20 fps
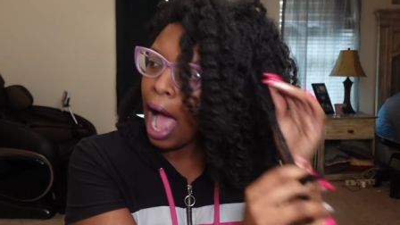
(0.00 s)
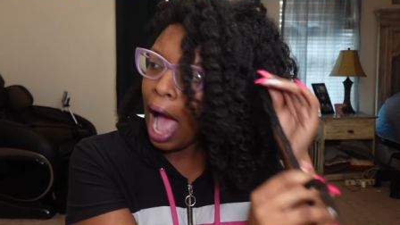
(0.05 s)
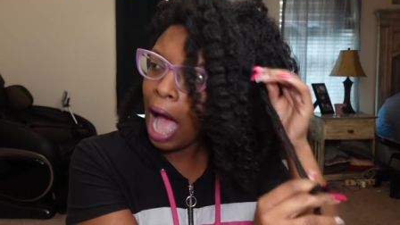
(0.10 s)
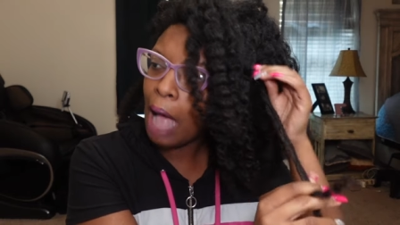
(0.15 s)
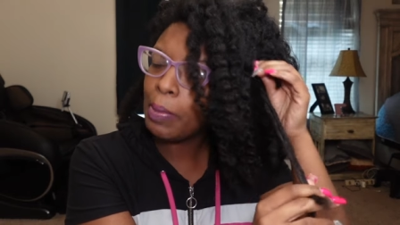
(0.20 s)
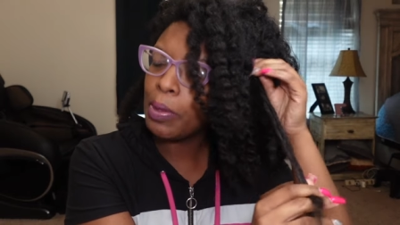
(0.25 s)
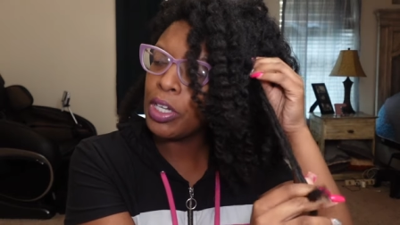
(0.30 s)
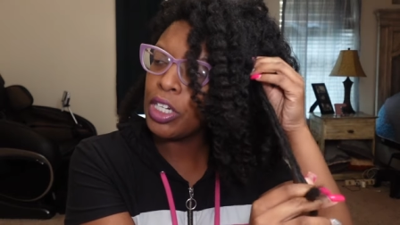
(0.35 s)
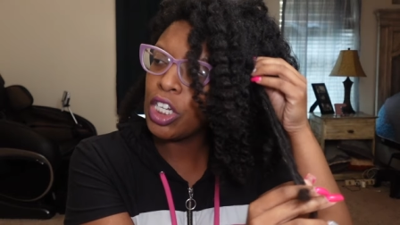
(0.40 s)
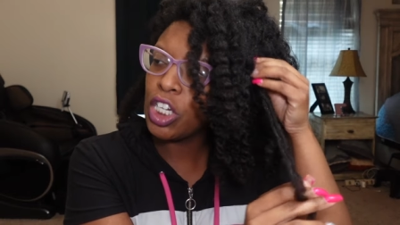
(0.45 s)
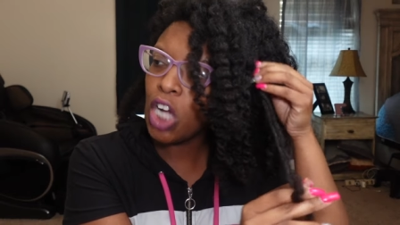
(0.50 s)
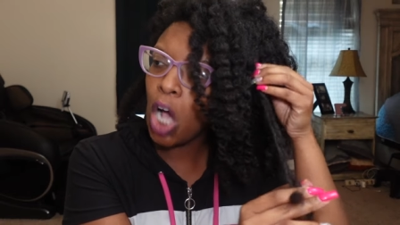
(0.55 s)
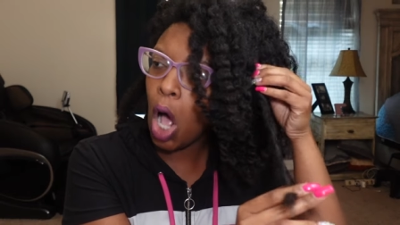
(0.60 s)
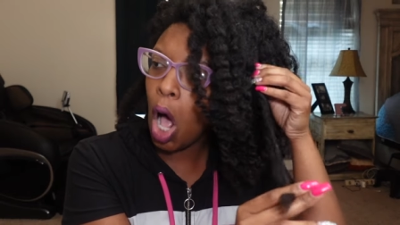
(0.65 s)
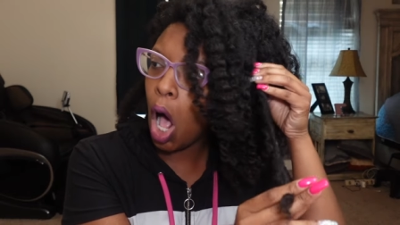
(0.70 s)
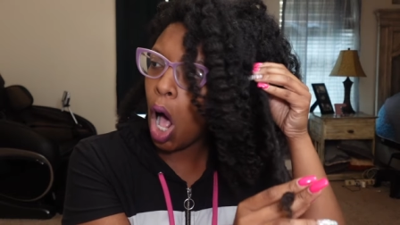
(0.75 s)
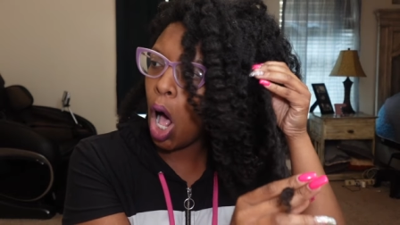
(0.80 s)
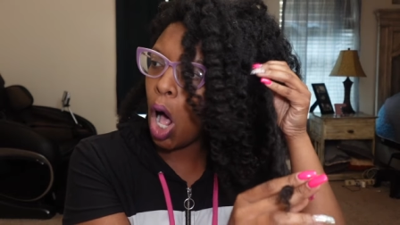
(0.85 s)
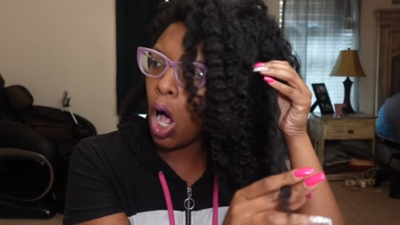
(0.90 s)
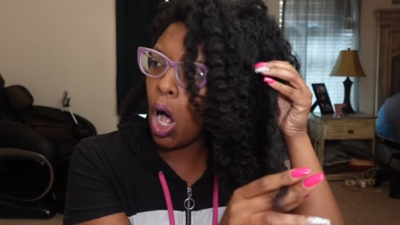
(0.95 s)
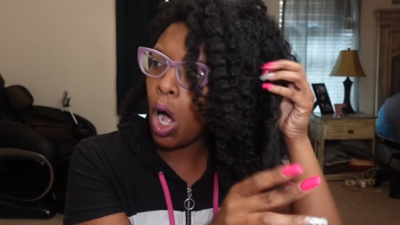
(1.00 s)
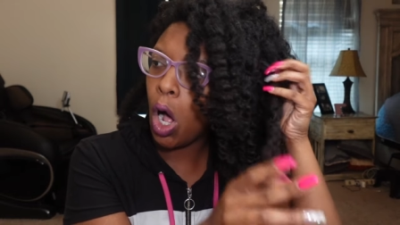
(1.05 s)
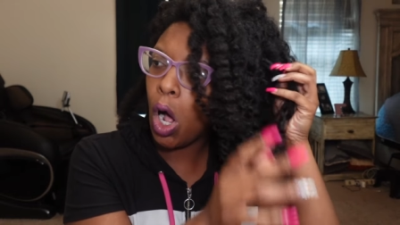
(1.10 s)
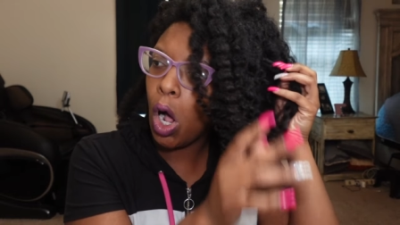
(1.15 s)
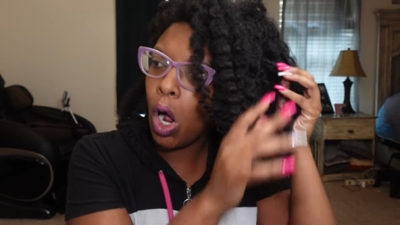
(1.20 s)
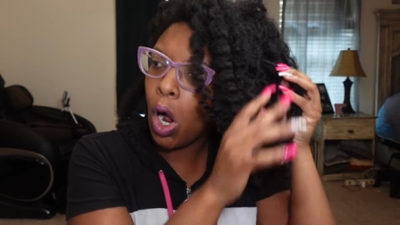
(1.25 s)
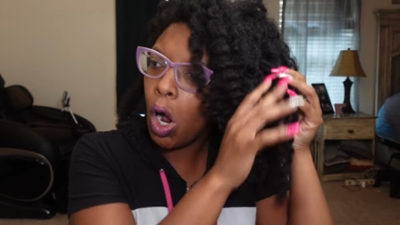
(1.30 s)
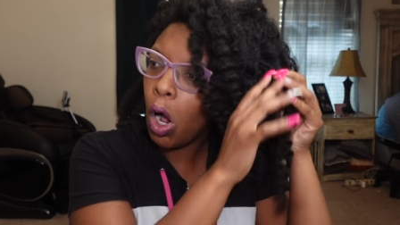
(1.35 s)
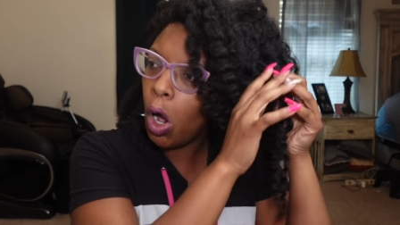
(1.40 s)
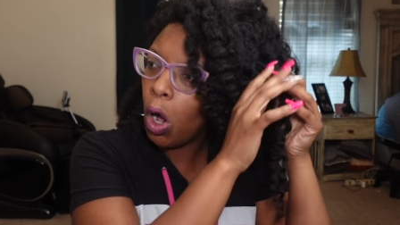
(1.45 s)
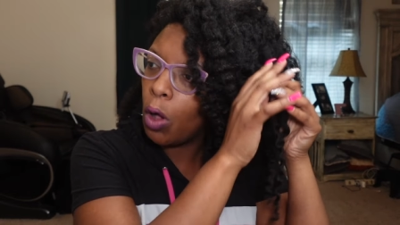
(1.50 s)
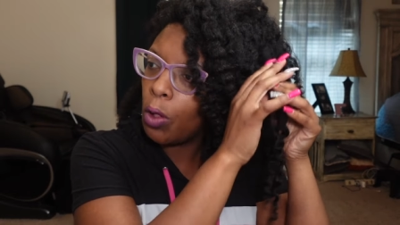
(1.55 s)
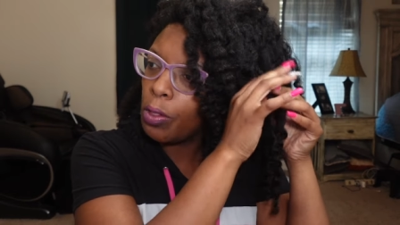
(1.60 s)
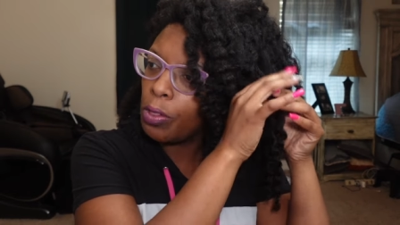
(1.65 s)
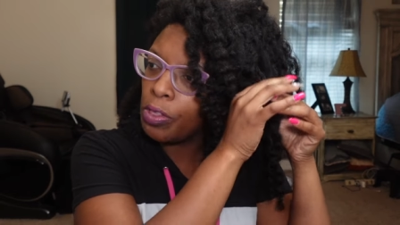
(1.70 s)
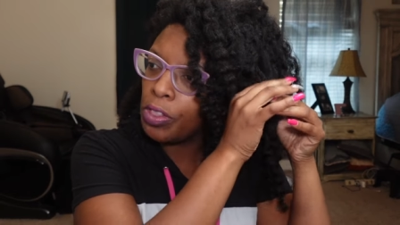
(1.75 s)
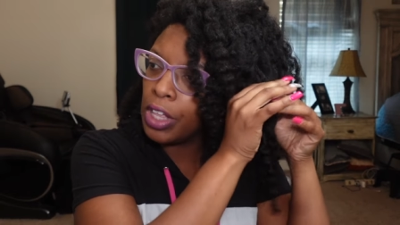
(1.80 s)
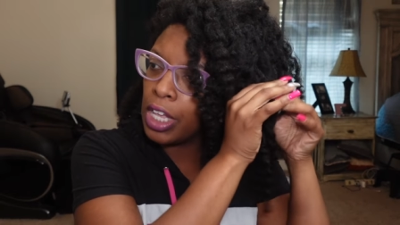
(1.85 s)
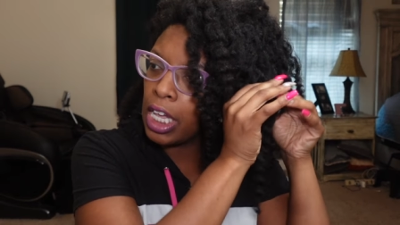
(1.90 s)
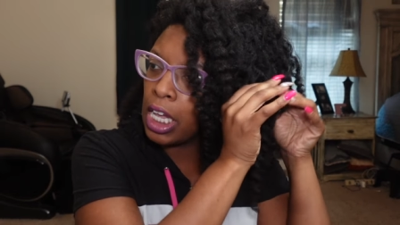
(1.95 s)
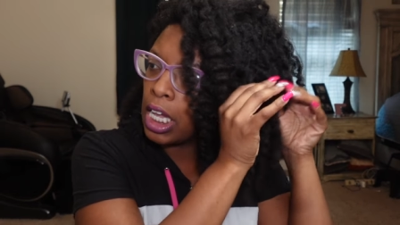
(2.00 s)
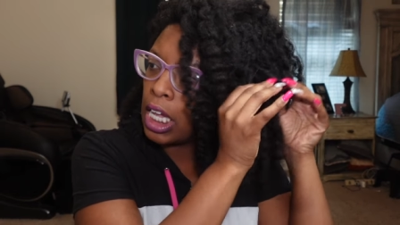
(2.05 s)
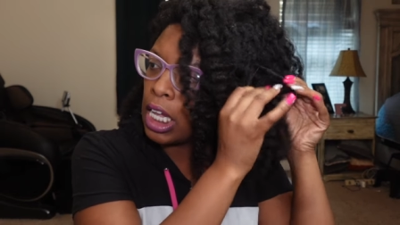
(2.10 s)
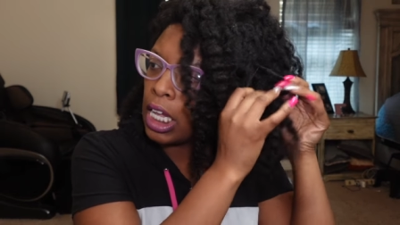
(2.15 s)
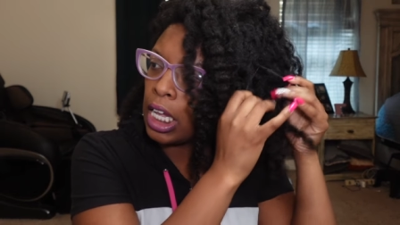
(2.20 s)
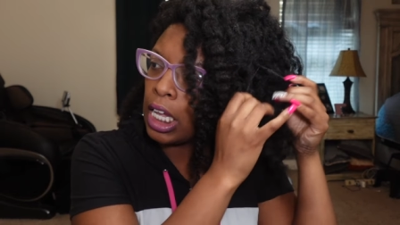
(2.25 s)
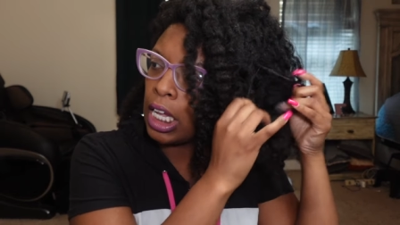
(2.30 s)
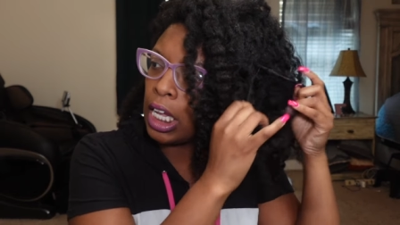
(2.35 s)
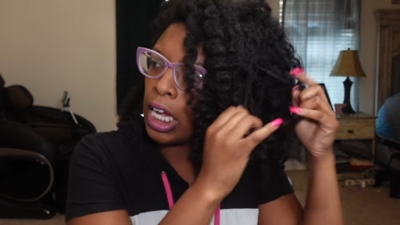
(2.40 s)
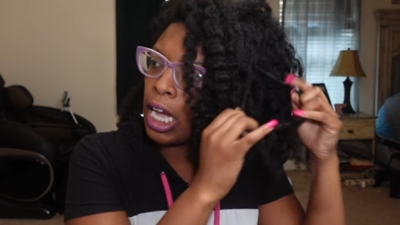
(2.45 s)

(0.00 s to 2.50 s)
I'm gonna call the